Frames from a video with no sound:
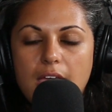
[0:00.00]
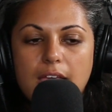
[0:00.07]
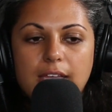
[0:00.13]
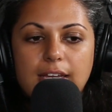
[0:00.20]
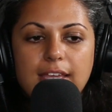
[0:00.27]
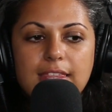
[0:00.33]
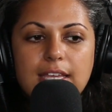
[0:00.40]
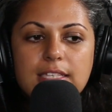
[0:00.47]

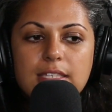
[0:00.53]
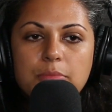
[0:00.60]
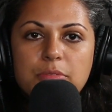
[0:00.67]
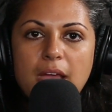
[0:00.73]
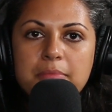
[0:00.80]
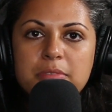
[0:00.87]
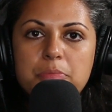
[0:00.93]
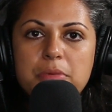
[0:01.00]
And I think
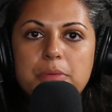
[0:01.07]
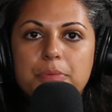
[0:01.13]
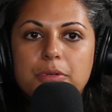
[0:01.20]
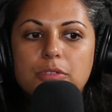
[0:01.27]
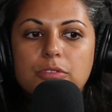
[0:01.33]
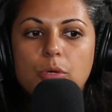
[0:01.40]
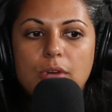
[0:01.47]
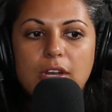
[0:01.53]
sometimes
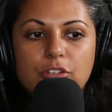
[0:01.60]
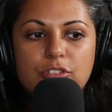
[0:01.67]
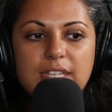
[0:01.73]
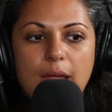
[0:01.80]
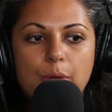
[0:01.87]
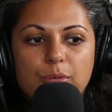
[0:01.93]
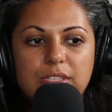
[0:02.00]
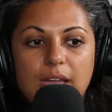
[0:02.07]
people don't
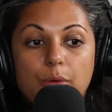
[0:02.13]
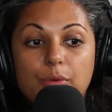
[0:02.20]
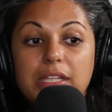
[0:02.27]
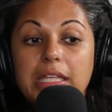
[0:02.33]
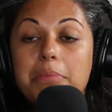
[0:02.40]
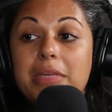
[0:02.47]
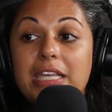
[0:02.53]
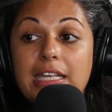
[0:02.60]
understand what that
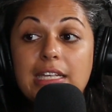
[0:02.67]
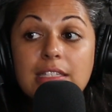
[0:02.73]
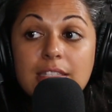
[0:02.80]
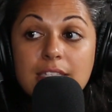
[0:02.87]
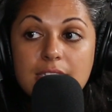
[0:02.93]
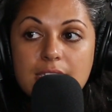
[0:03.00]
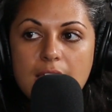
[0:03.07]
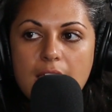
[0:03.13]
really
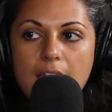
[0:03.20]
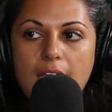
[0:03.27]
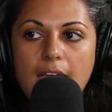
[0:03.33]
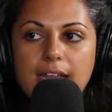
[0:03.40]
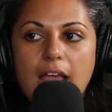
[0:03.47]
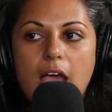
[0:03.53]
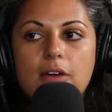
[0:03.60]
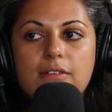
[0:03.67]
means
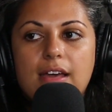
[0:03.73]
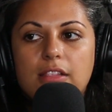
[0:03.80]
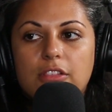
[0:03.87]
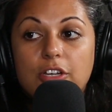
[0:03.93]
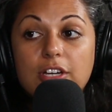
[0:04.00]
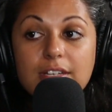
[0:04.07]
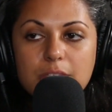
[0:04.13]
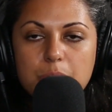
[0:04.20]
and how
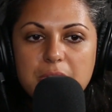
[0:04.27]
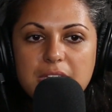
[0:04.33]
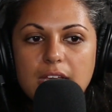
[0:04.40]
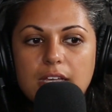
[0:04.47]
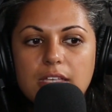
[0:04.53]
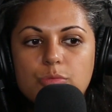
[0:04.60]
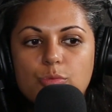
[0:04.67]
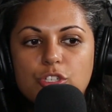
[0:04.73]
that looks,
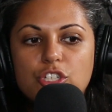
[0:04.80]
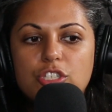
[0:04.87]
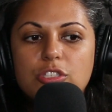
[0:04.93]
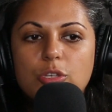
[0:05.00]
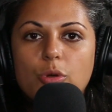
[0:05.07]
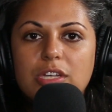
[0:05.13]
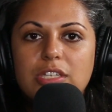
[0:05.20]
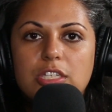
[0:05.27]
because we're
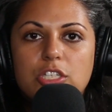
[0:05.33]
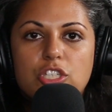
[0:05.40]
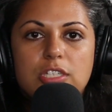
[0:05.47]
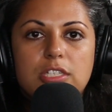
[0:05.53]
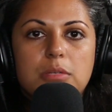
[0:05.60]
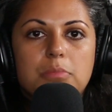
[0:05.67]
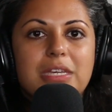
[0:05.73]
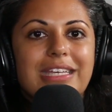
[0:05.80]
just so
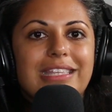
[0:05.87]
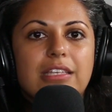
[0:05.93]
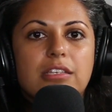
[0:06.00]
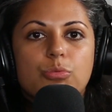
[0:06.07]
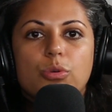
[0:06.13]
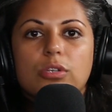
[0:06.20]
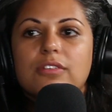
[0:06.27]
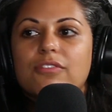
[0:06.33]
conditioned to being in
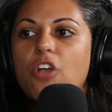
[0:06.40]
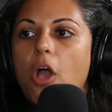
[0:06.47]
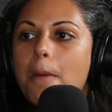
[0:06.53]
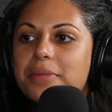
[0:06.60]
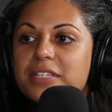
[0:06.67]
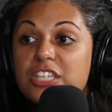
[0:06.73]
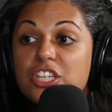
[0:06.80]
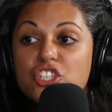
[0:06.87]
this world of
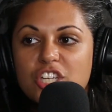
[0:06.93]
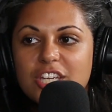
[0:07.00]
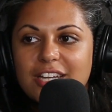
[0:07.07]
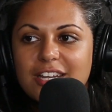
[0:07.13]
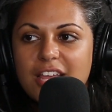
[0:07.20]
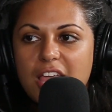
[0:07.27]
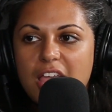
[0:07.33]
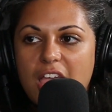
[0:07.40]

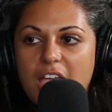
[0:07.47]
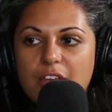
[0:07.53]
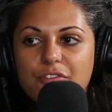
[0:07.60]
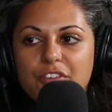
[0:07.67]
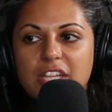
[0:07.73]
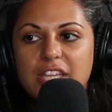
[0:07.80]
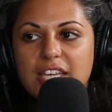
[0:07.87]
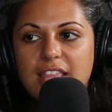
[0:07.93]
competition
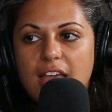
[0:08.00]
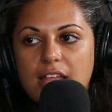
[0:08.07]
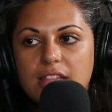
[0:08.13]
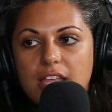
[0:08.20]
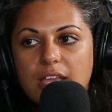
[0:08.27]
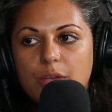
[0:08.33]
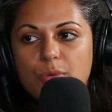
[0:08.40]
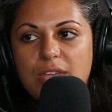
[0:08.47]
and feeling
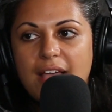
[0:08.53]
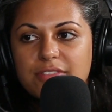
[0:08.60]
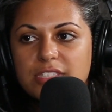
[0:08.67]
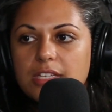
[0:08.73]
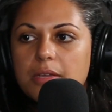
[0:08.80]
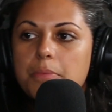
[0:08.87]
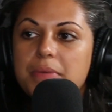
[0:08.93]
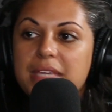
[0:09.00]
that like we have
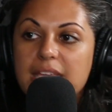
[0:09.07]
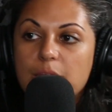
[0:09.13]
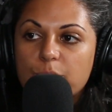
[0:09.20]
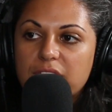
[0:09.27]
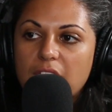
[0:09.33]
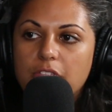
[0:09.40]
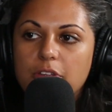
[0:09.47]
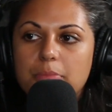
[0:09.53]
to compete
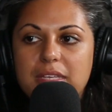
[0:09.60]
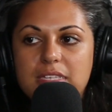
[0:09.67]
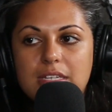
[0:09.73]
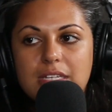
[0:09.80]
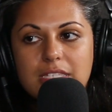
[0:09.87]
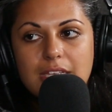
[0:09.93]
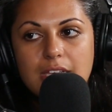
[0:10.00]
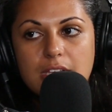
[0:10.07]
with other
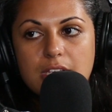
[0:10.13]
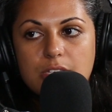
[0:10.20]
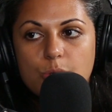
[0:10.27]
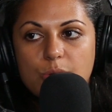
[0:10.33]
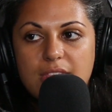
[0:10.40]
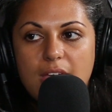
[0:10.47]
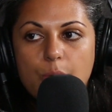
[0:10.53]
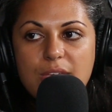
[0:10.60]
businesses,
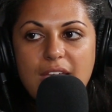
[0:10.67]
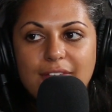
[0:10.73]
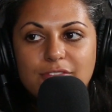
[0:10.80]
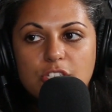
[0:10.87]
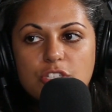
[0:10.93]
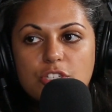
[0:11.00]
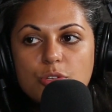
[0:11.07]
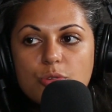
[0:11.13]
or that we
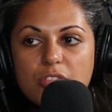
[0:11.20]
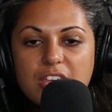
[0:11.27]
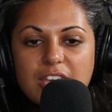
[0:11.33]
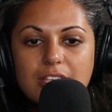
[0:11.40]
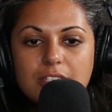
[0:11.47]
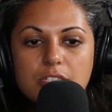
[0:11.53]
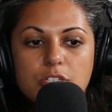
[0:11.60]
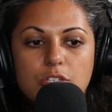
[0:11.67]
have to do
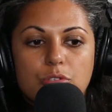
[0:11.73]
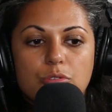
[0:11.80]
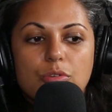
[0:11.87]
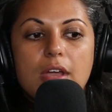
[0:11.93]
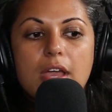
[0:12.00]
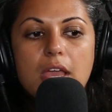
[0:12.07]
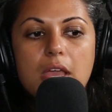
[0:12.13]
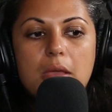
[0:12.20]
things to